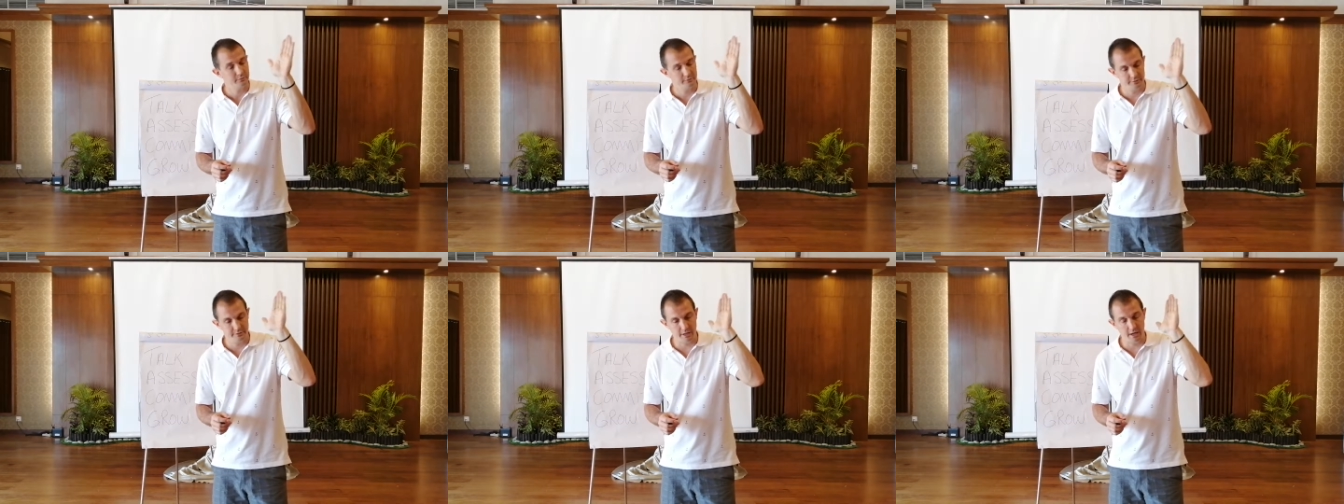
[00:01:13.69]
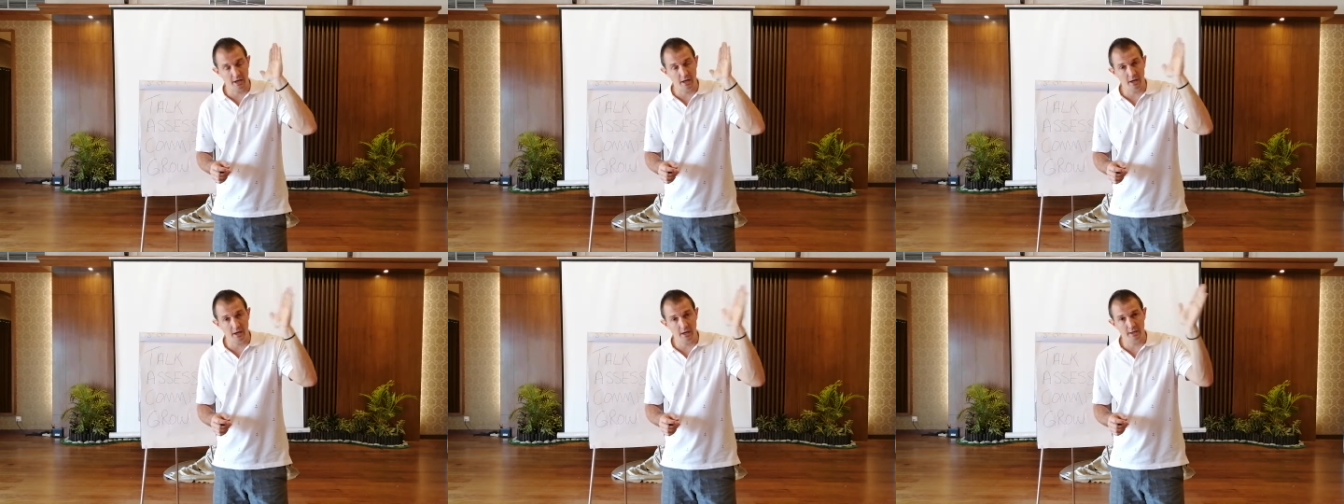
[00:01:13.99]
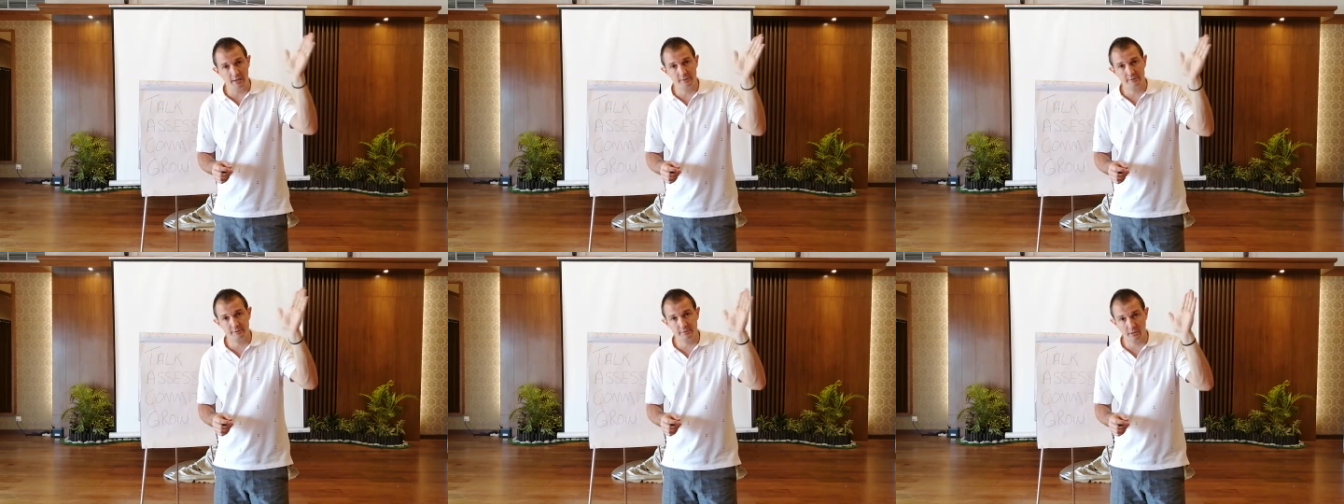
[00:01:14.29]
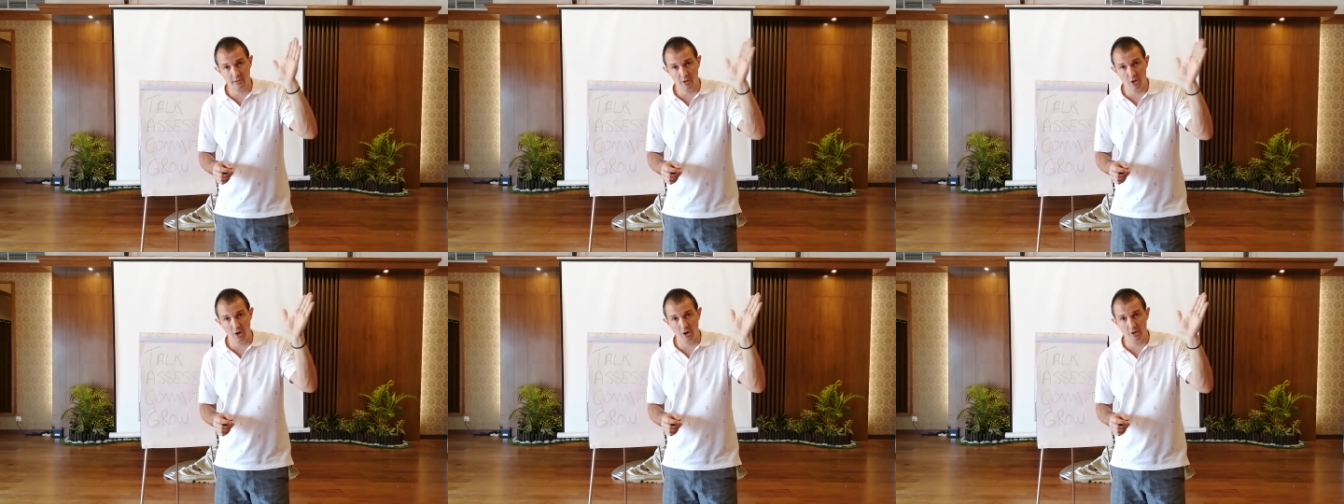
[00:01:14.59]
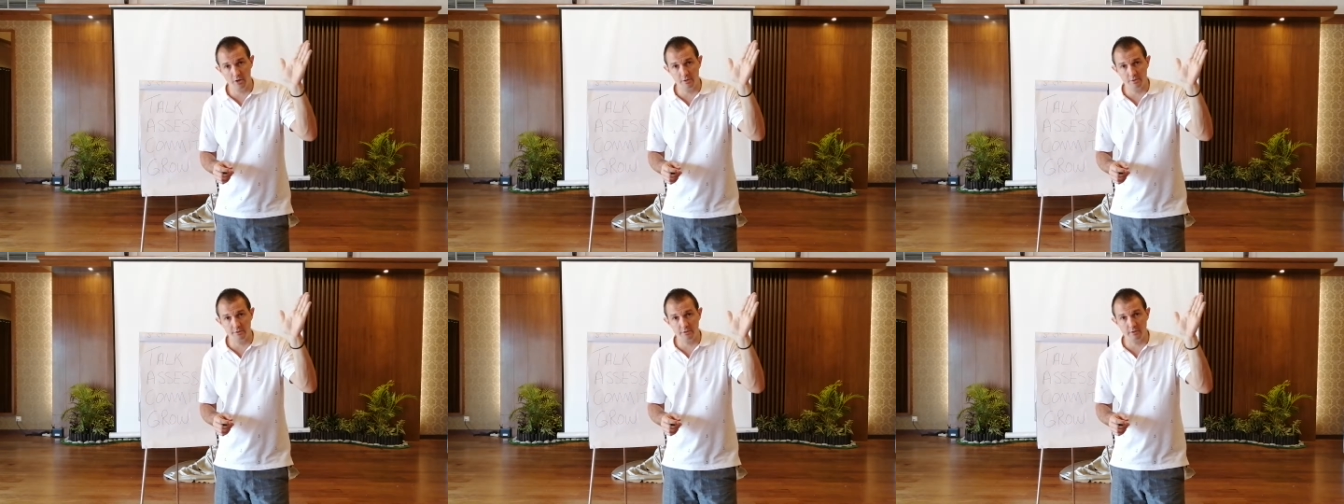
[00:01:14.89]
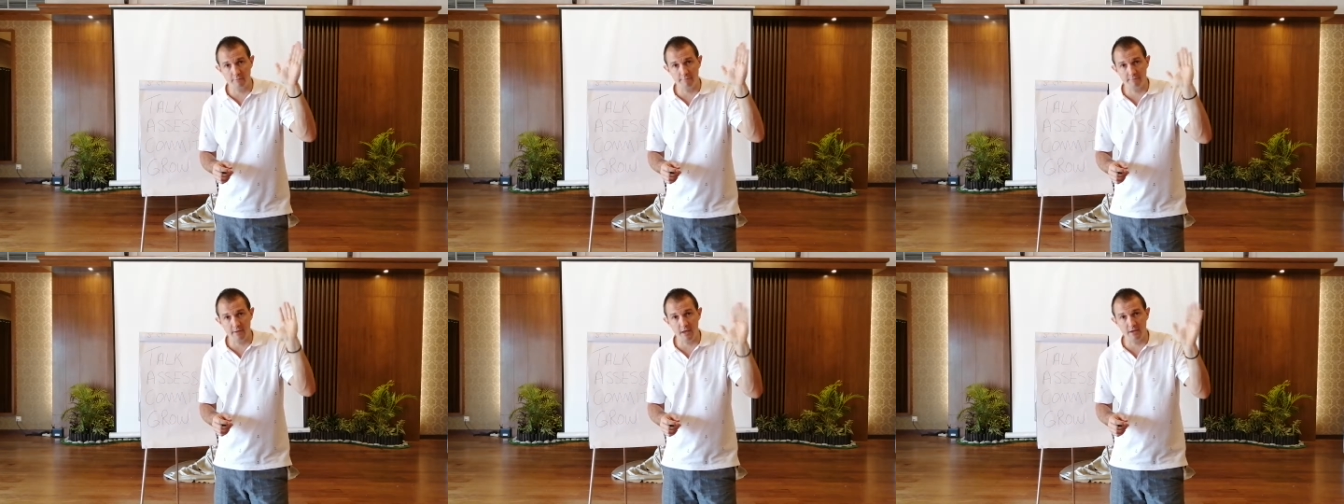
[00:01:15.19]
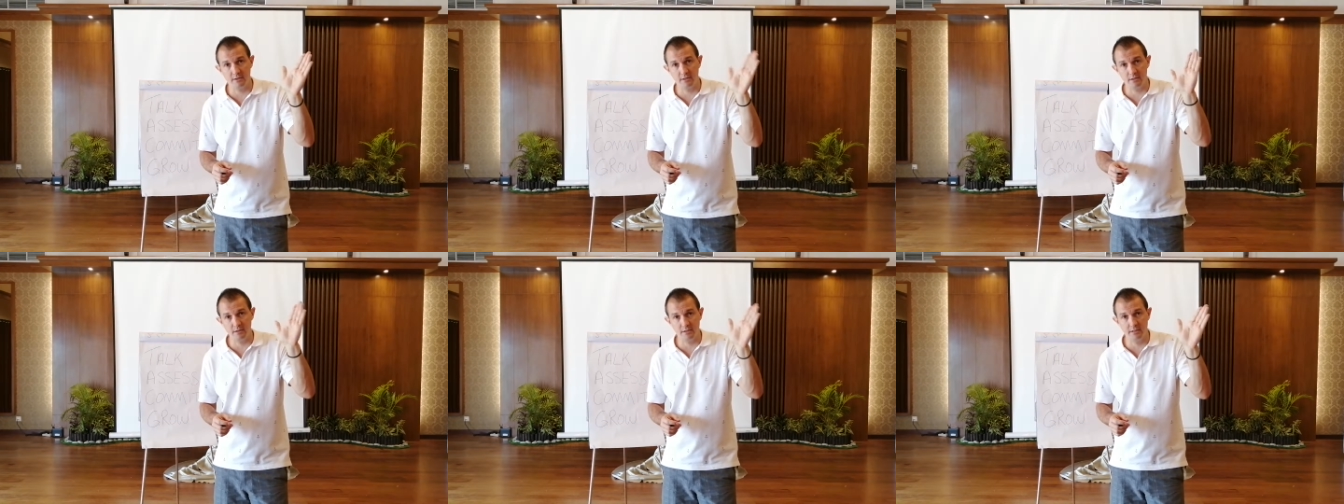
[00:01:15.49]
to ask the coach if they
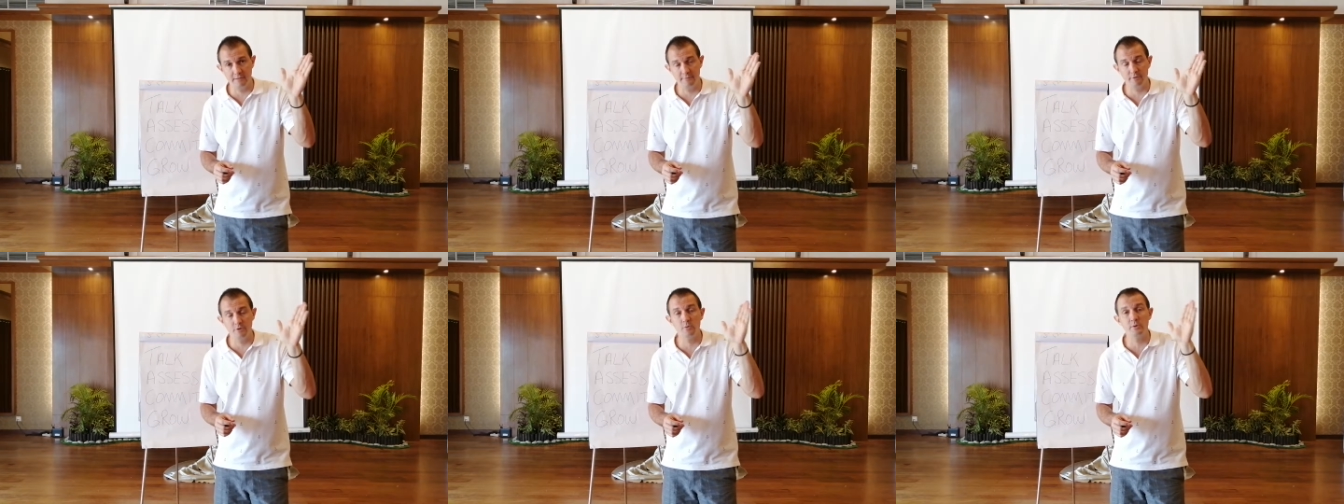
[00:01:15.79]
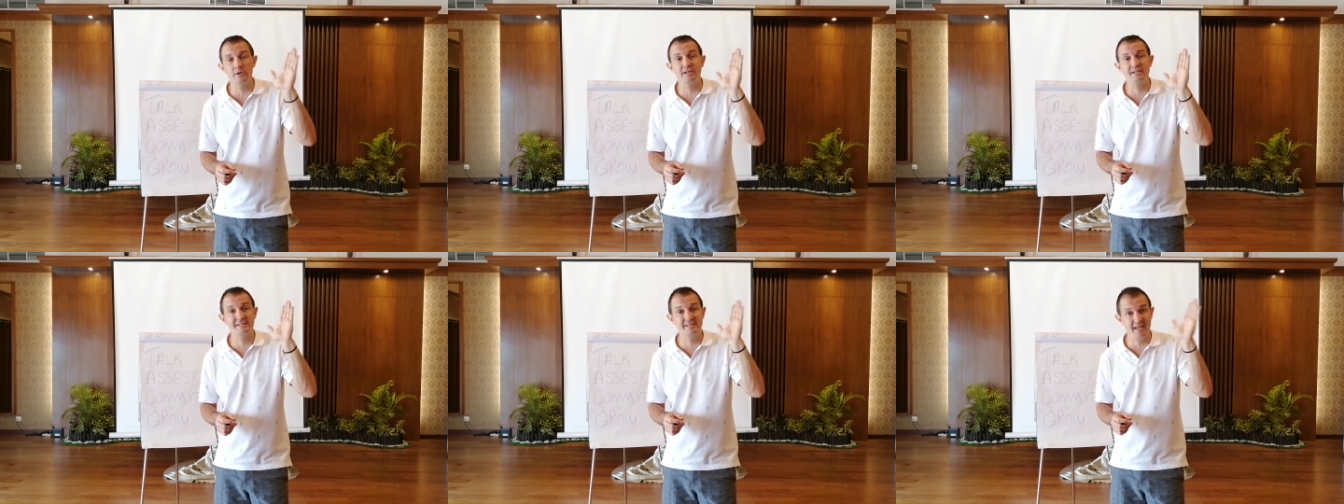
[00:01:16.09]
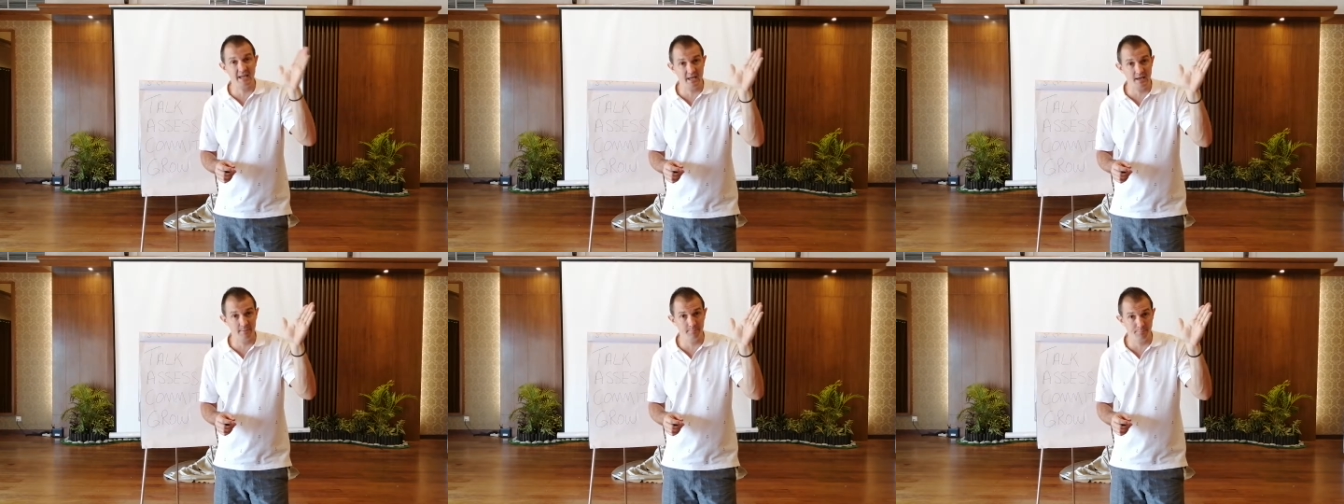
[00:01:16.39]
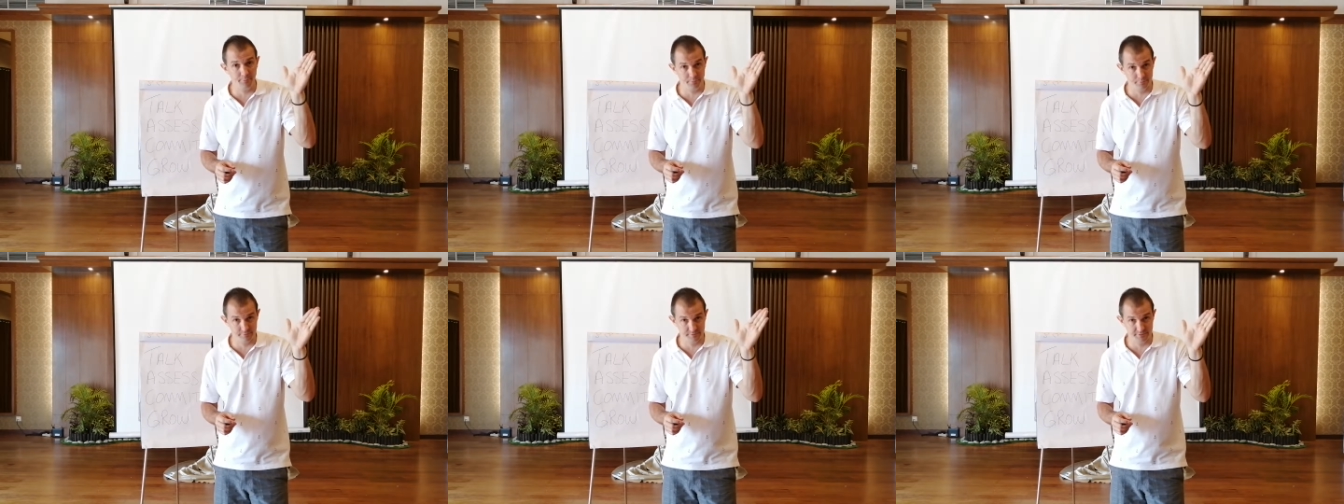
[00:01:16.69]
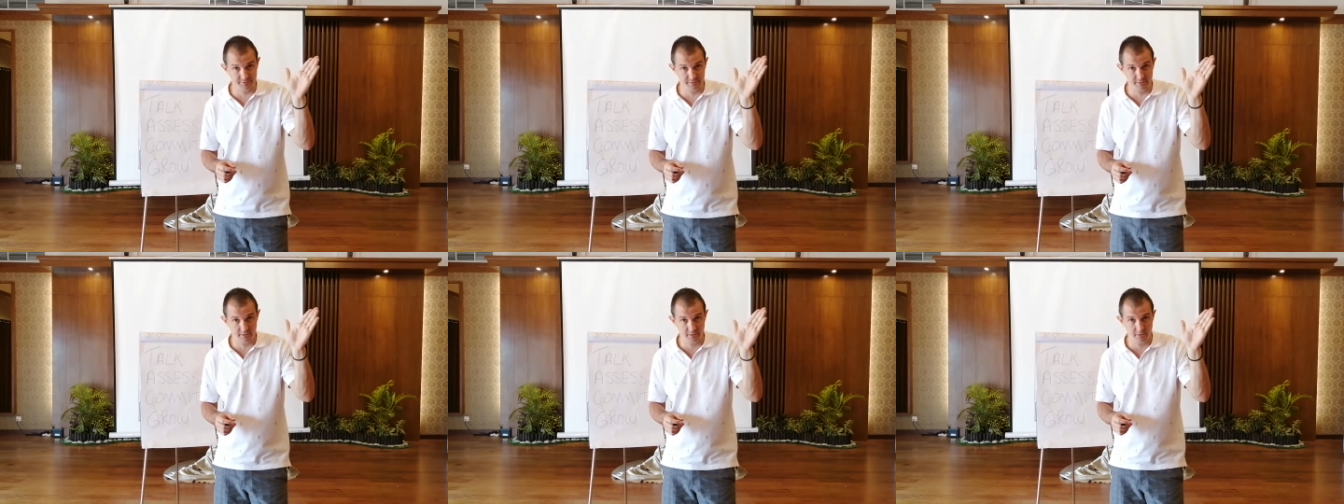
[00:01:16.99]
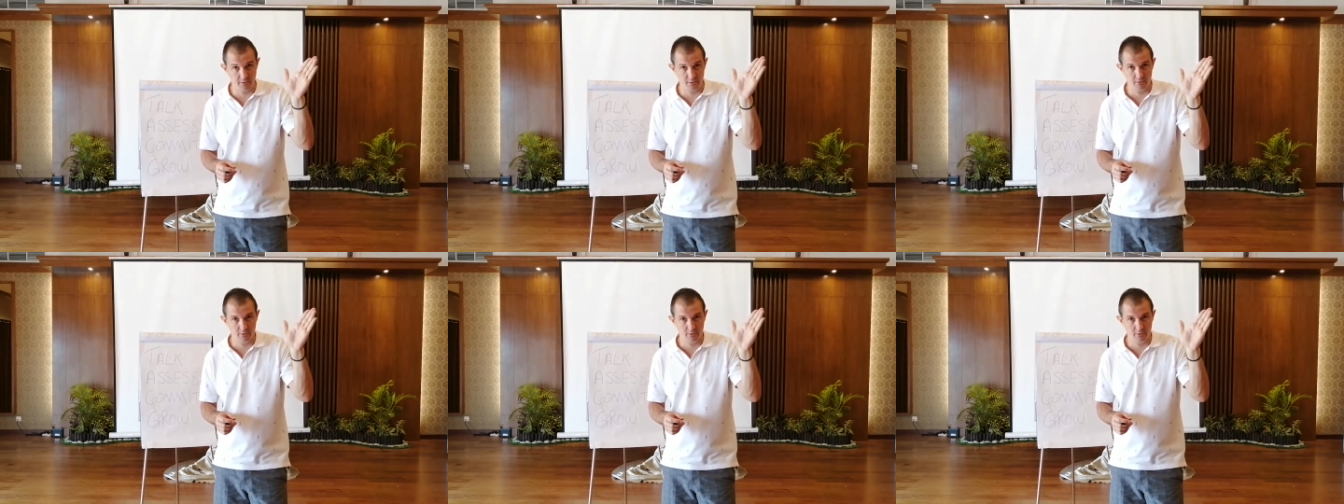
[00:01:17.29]
can give you examples,